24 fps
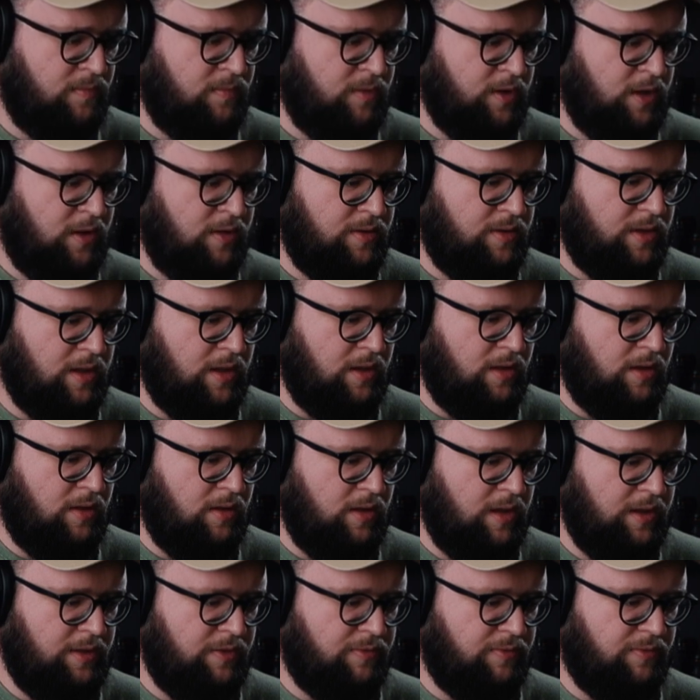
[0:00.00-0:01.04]
So let's
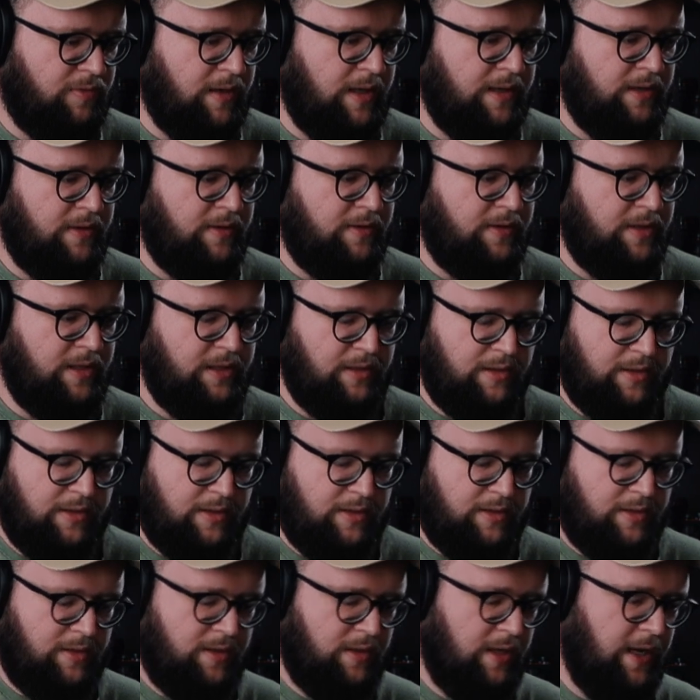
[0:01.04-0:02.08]
render this,
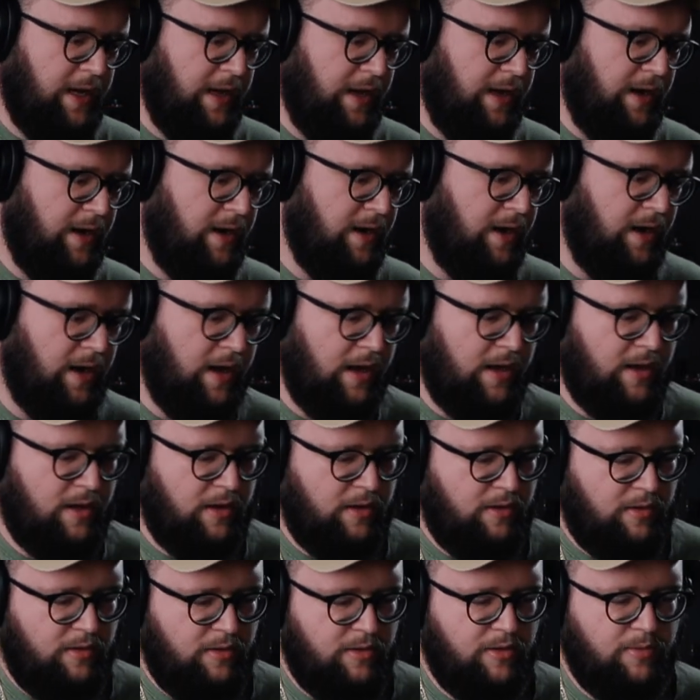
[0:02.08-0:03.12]
and now
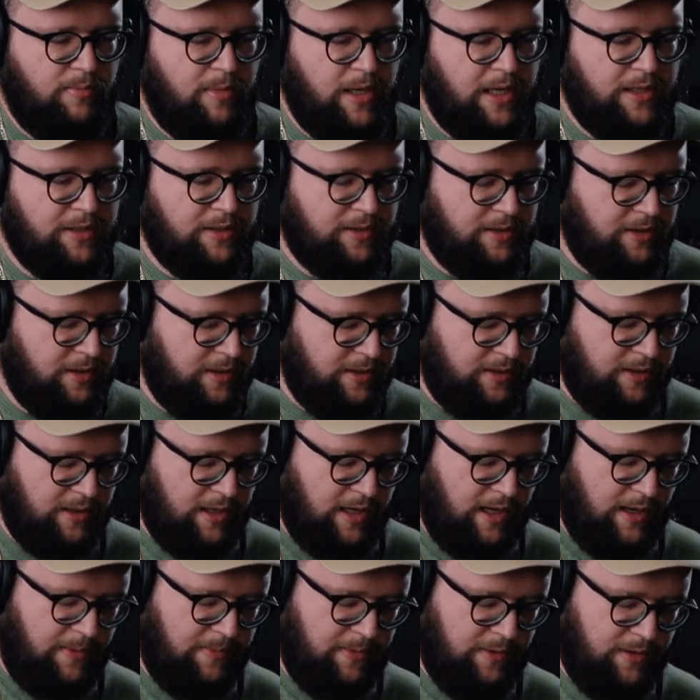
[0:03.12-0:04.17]
the magic starts to
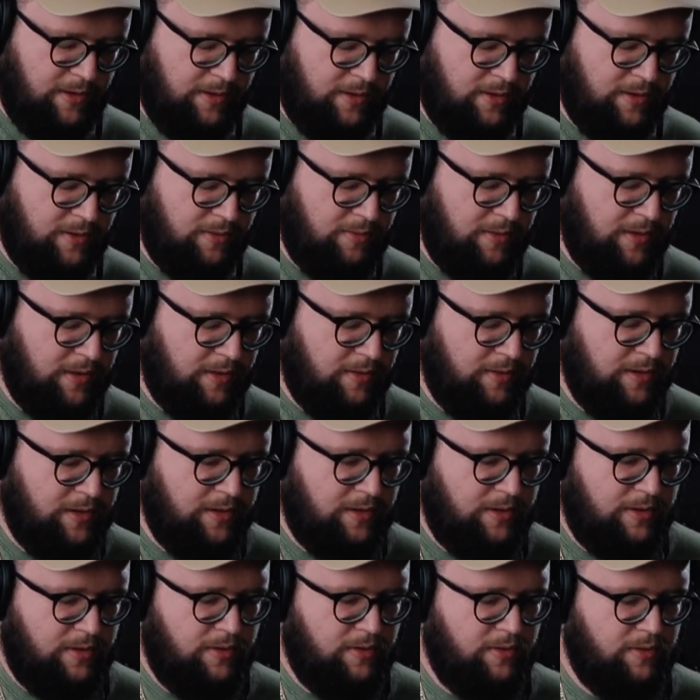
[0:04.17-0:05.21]
happen because we're going
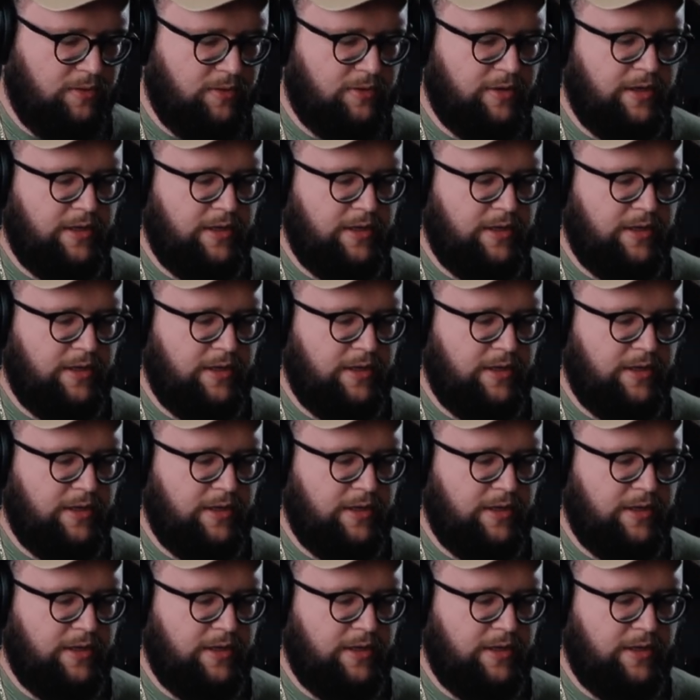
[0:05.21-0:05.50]
to create a new